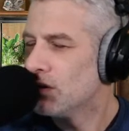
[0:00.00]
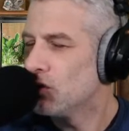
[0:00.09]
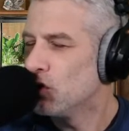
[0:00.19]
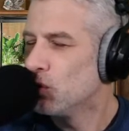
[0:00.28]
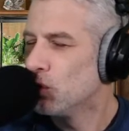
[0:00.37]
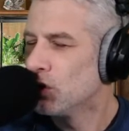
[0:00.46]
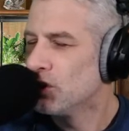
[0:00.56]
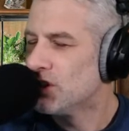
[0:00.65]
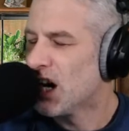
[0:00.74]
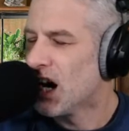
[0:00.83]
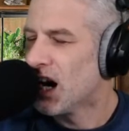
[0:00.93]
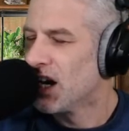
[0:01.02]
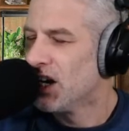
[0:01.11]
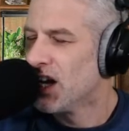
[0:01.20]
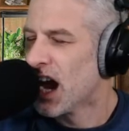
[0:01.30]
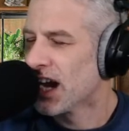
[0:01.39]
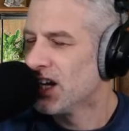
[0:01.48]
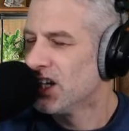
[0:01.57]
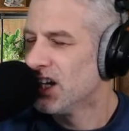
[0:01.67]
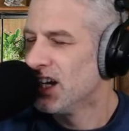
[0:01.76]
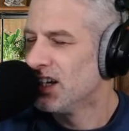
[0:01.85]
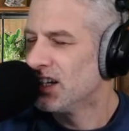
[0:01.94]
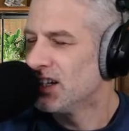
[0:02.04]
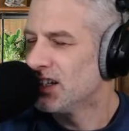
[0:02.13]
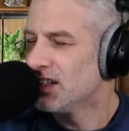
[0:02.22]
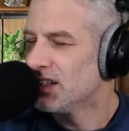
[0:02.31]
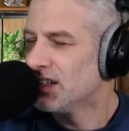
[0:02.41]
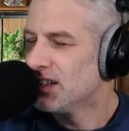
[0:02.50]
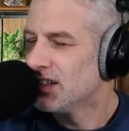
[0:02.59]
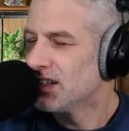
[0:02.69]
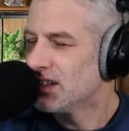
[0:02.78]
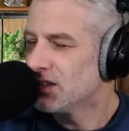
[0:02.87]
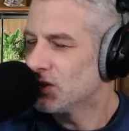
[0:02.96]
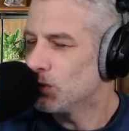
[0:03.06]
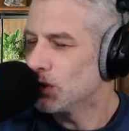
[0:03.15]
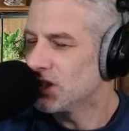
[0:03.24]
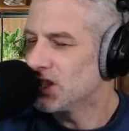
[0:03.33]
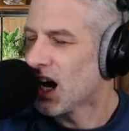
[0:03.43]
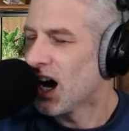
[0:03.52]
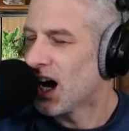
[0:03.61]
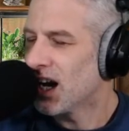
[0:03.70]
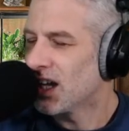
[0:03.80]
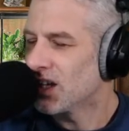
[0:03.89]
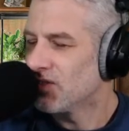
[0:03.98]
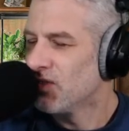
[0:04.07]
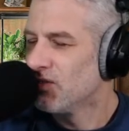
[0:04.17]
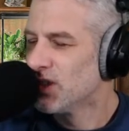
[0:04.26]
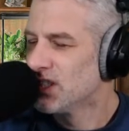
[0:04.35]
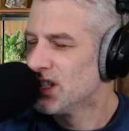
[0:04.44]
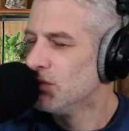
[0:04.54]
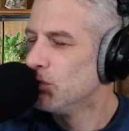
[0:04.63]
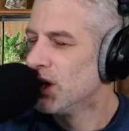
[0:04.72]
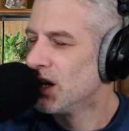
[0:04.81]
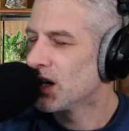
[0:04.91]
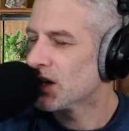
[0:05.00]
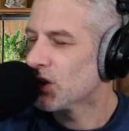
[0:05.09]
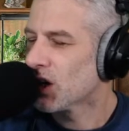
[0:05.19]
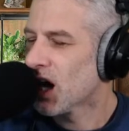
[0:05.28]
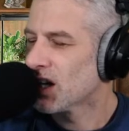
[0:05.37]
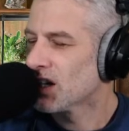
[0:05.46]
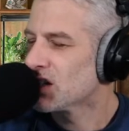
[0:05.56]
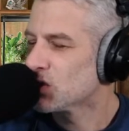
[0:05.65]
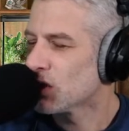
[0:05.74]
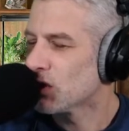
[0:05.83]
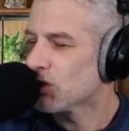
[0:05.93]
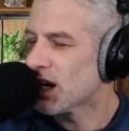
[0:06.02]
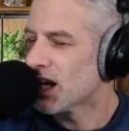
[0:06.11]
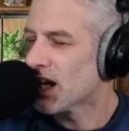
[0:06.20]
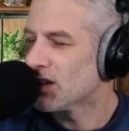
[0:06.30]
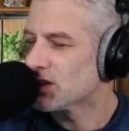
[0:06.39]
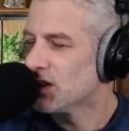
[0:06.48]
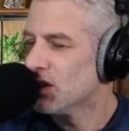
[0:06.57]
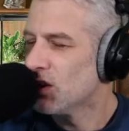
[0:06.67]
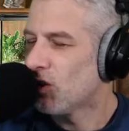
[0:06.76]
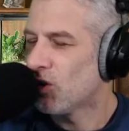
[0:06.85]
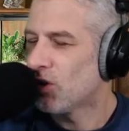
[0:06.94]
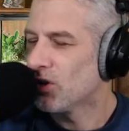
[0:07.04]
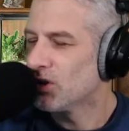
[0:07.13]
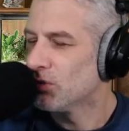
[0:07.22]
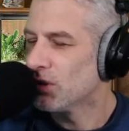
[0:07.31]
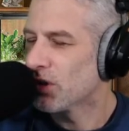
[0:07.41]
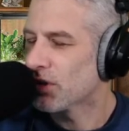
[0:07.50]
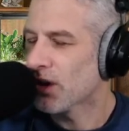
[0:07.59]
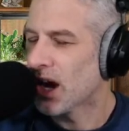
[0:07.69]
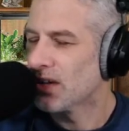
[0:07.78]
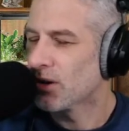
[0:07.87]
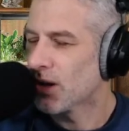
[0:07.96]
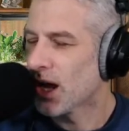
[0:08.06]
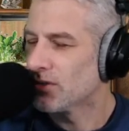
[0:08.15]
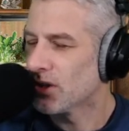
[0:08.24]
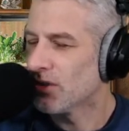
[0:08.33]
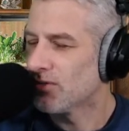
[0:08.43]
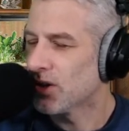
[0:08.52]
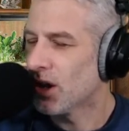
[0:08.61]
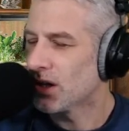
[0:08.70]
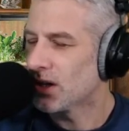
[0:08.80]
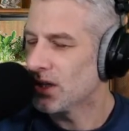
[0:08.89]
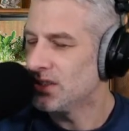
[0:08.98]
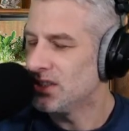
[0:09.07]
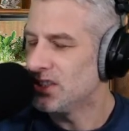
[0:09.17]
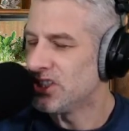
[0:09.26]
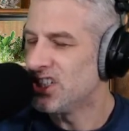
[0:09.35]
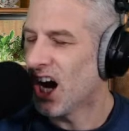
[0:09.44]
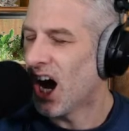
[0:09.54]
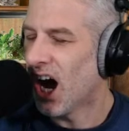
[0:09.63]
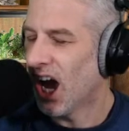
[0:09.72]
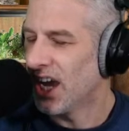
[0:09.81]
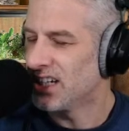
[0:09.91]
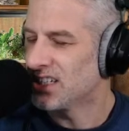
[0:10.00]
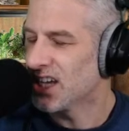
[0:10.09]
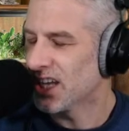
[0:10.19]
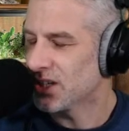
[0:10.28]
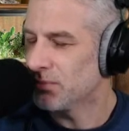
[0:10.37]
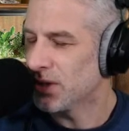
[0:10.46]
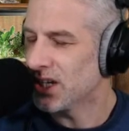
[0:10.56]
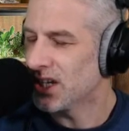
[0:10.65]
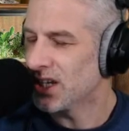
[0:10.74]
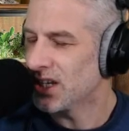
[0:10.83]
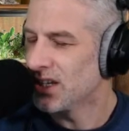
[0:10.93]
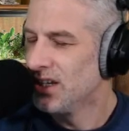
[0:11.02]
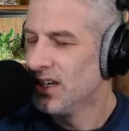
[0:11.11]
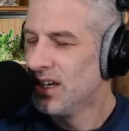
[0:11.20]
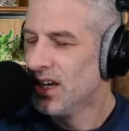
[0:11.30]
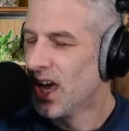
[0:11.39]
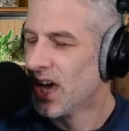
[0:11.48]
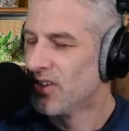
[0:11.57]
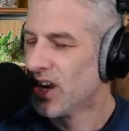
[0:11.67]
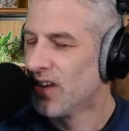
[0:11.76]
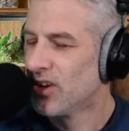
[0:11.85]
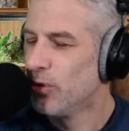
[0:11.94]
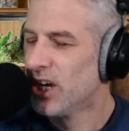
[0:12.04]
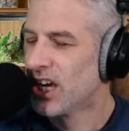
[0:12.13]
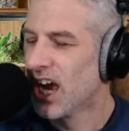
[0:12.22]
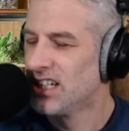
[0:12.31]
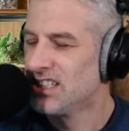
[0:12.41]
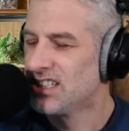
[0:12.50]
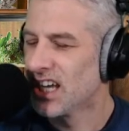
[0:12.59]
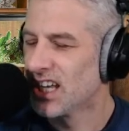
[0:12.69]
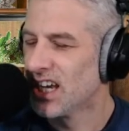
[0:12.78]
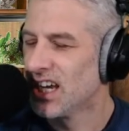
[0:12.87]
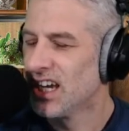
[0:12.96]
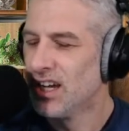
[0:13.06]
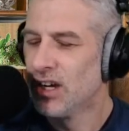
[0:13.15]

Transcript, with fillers: You will die in agony. You will die of emphysema. Your lungs will run out, or you will thrive around on the floor and die terribly. Have a lovely weekend, Teddy.